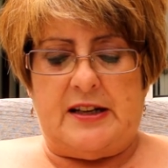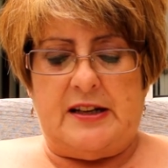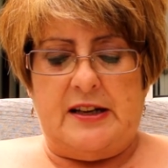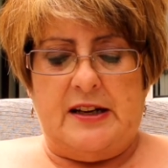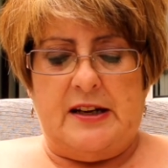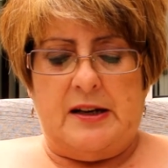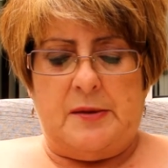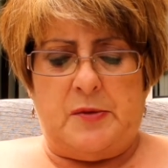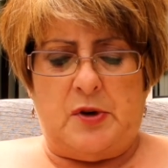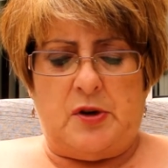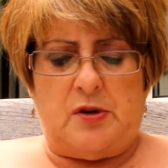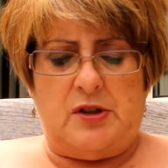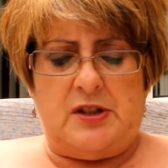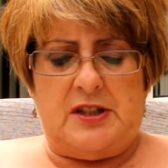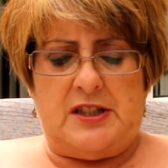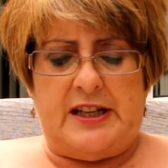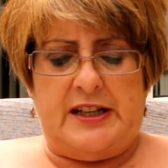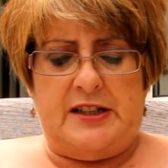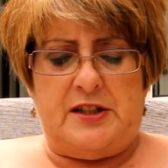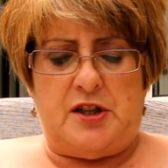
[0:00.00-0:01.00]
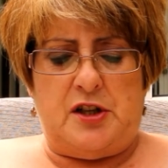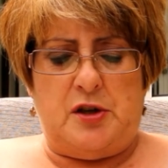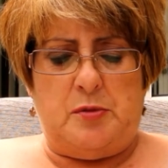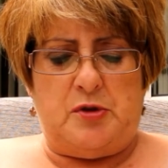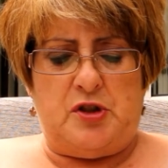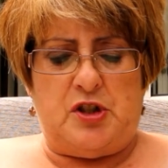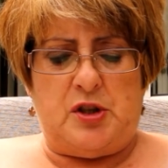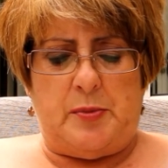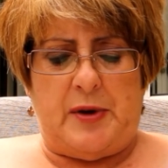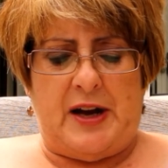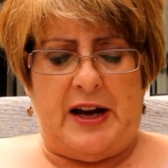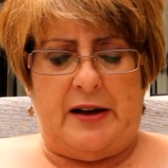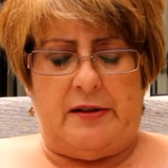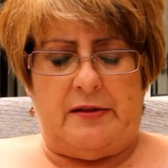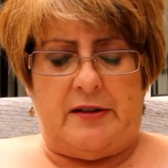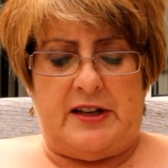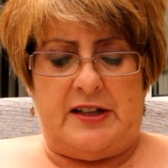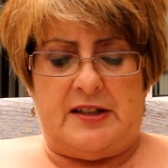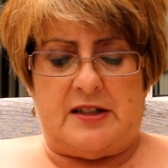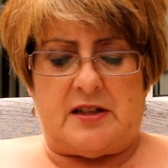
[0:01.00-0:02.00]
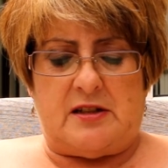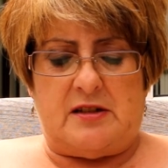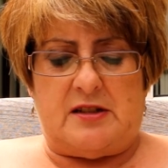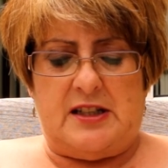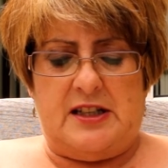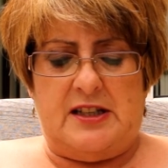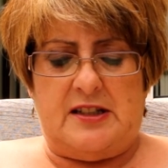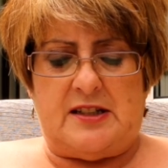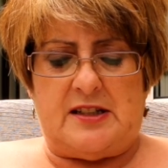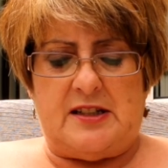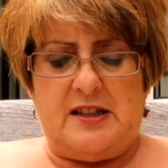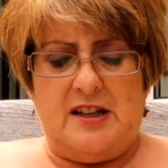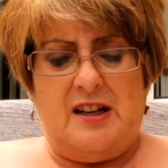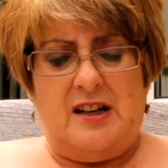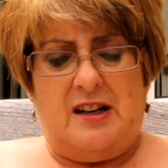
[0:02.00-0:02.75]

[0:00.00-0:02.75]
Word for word: I'm not going to say too much about this because it's